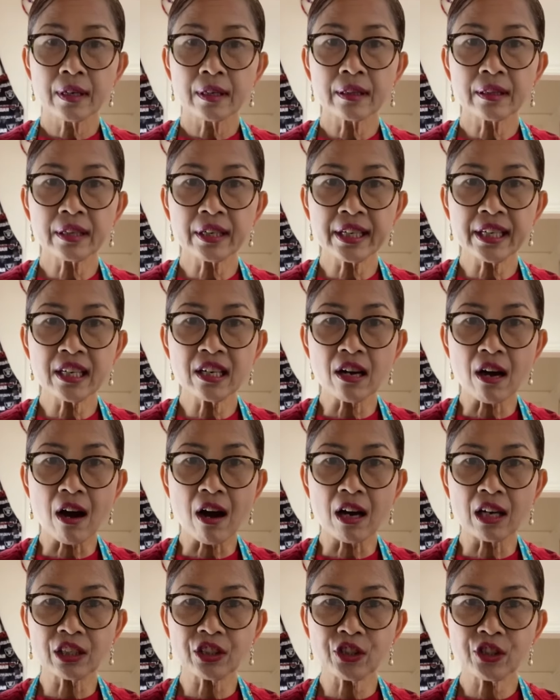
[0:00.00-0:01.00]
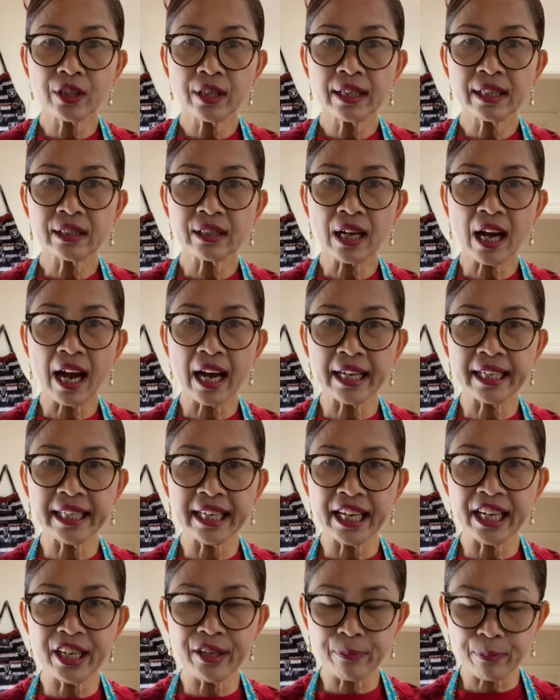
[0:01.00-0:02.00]
Three large Thai
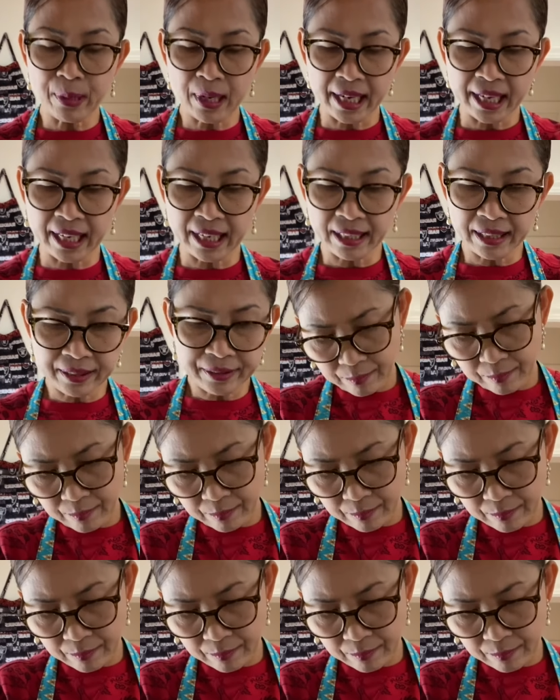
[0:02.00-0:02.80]
eggplant.